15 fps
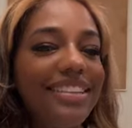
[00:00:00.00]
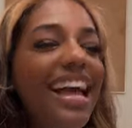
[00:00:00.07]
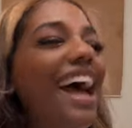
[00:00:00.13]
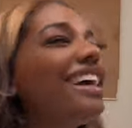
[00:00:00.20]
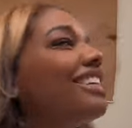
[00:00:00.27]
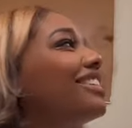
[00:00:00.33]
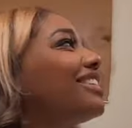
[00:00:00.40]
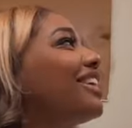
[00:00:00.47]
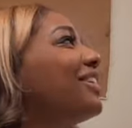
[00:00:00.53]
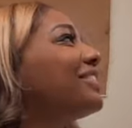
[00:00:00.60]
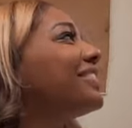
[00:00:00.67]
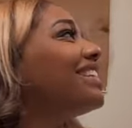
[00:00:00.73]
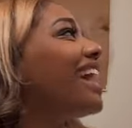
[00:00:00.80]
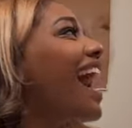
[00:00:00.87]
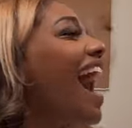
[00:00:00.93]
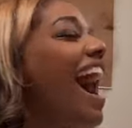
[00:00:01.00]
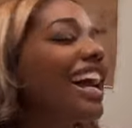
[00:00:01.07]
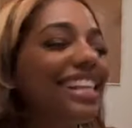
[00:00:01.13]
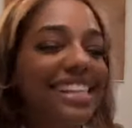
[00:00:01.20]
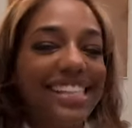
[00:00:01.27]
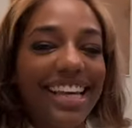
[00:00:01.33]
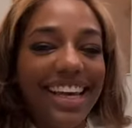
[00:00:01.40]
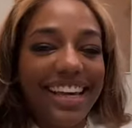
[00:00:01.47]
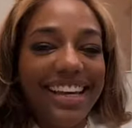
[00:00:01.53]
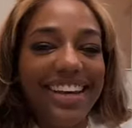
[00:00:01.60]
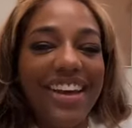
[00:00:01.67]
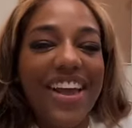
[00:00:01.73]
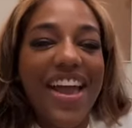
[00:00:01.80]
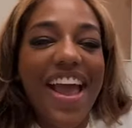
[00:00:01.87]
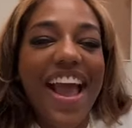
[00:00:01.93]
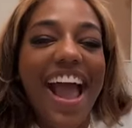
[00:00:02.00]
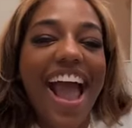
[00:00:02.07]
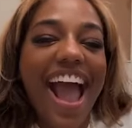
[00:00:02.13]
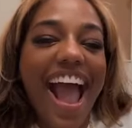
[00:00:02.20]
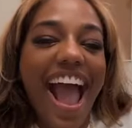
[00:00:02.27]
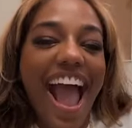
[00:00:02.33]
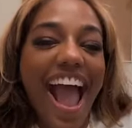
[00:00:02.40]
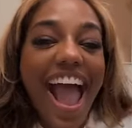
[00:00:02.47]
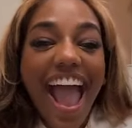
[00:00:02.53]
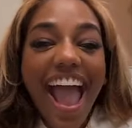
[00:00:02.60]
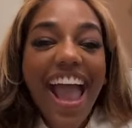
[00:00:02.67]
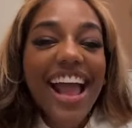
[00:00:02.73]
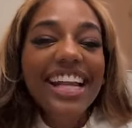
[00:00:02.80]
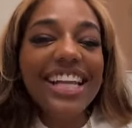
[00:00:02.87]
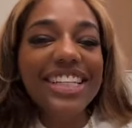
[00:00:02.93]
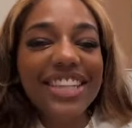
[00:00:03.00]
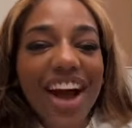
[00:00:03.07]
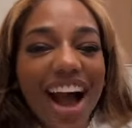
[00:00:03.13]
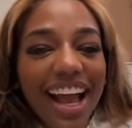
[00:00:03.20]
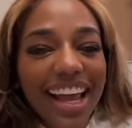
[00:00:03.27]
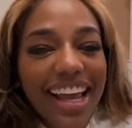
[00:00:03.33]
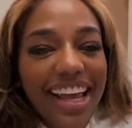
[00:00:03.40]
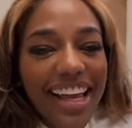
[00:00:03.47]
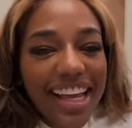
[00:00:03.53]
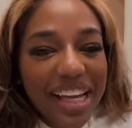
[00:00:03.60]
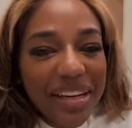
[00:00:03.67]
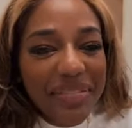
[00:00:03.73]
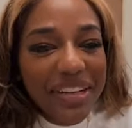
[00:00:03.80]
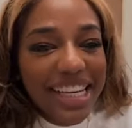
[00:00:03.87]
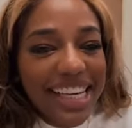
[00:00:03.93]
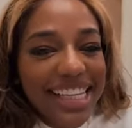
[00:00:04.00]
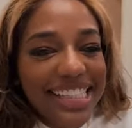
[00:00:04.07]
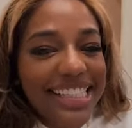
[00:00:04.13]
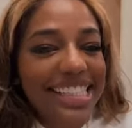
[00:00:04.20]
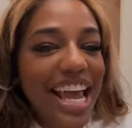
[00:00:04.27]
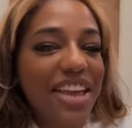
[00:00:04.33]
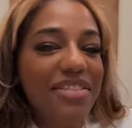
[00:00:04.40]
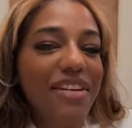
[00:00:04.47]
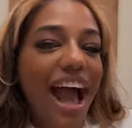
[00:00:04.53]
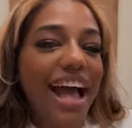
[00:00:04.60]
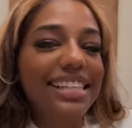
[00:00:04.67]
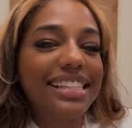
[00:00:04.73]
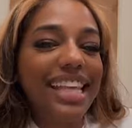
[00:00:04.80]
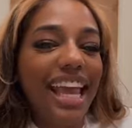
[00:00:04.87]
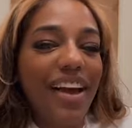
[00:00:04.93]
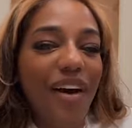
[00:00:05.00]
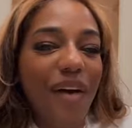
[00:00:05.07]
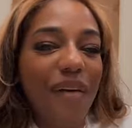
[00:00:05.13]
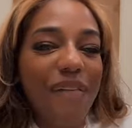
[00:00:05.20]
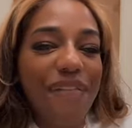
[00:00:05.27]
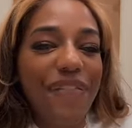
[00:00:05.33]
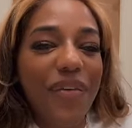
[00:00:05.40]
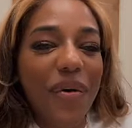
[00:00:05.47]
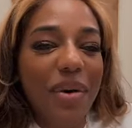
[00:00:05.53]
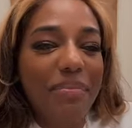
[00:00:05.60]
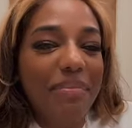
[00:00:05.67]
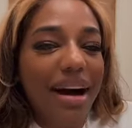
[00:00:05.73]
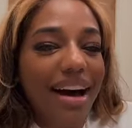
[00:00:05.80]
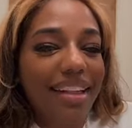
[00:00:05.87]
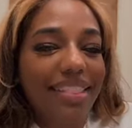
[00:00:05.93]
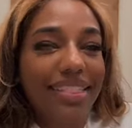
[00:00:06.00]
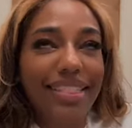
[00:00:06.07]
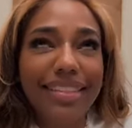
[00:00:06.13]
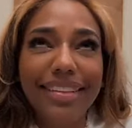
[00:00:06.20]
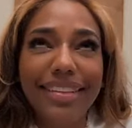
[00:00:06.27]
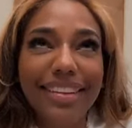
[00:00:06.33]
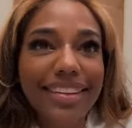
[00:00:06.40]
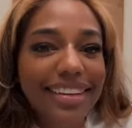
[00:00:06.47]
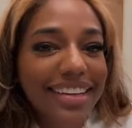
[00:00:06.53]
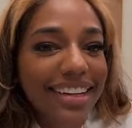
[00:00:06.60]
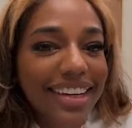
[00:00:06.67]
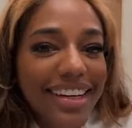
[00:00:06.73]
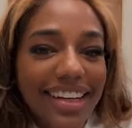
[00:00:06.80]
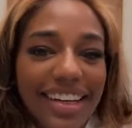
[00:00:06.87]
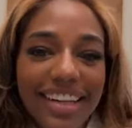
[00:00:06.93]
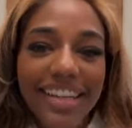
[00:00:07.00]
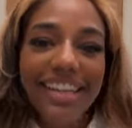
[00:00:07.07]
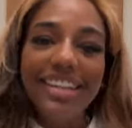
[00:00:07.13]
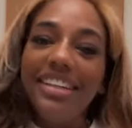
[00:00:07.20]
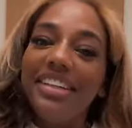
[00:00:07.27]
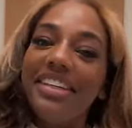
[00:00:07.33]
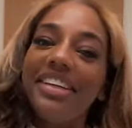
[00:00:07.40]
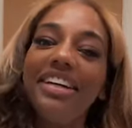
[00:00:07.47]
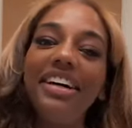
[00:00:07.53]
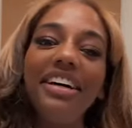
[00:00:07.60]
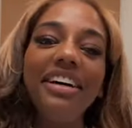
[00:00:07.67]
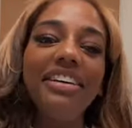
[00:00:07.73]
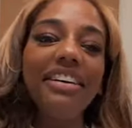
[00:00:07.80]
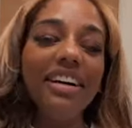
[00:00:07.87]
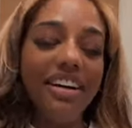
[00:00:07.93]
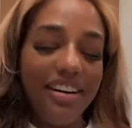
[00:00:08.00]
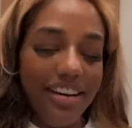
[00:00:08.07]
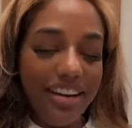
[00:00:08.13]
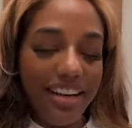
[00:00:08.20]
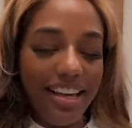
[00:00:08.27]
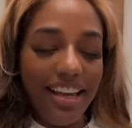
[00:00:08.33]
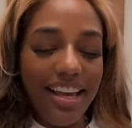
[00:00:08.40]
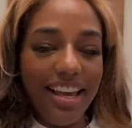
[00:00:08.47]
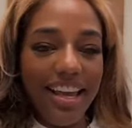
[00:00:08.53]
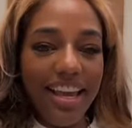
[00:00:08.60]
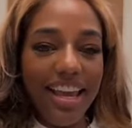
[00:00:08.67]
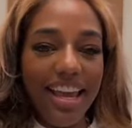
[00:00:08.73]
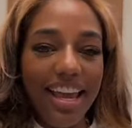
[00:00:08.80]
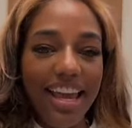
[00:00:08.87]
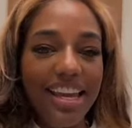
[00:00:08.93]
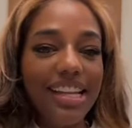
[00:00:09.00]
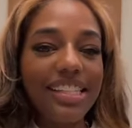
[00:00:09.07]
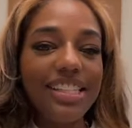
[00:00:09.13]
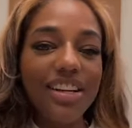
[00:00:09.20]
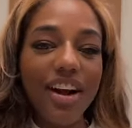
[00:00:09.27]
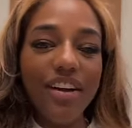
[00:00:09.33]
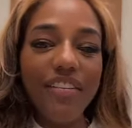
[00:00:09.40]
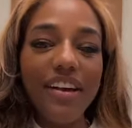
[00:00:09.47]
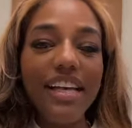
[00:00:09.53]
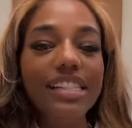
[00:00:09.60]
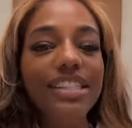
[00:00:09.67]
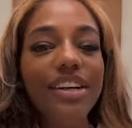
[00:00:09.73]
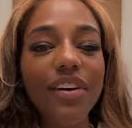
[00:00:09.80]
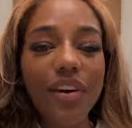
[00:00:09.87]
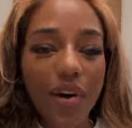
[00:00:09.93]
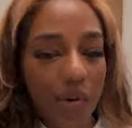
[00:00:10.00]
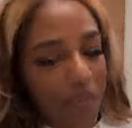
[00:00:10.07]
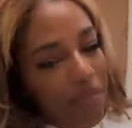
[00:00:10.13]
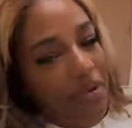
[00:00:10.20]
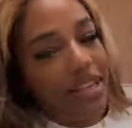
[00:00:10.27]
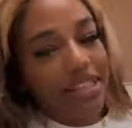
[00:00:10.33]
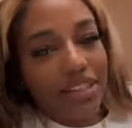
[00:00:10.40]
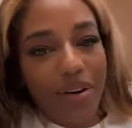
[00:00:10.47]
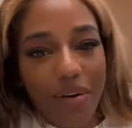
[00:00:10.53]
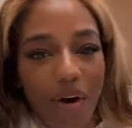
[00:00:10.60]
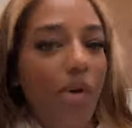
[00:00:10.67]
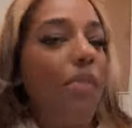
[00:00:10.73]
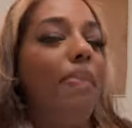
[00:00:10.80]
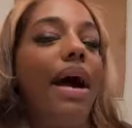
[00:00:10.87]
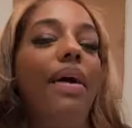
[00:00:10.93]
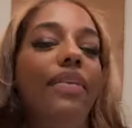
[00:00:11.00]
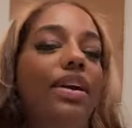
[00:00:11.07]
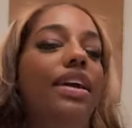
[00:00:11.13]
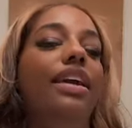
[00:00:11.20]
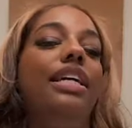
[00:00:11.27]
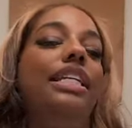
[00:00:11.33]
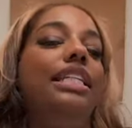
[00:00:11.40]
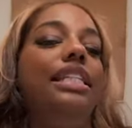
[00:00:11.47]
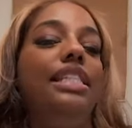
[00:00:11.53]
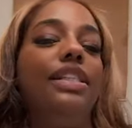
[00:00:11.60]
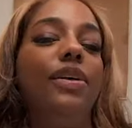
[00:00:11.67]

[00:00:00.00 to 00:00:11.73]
That is so toxic. Did y'all hear him? He said you gotta stay home for a month. Oh God. And it's sort of, it's no hope out here.